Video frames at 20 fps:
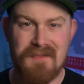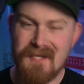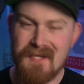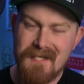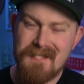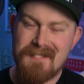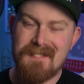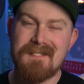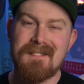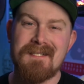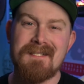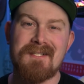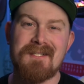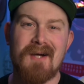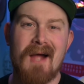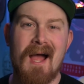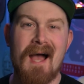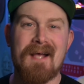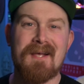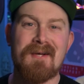This is
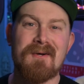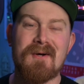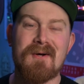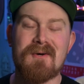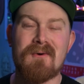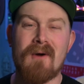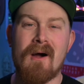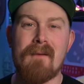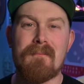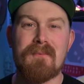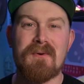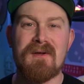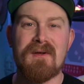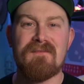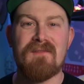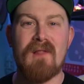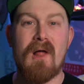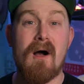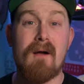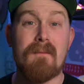your Acura Grand Prix
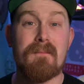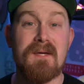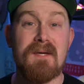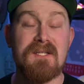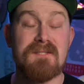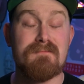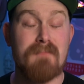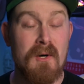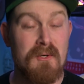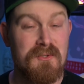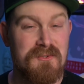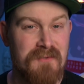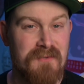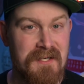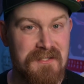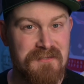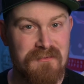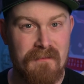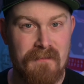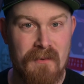of Long Beach
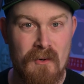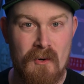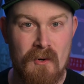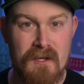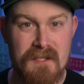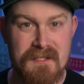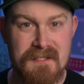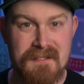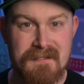post-race report.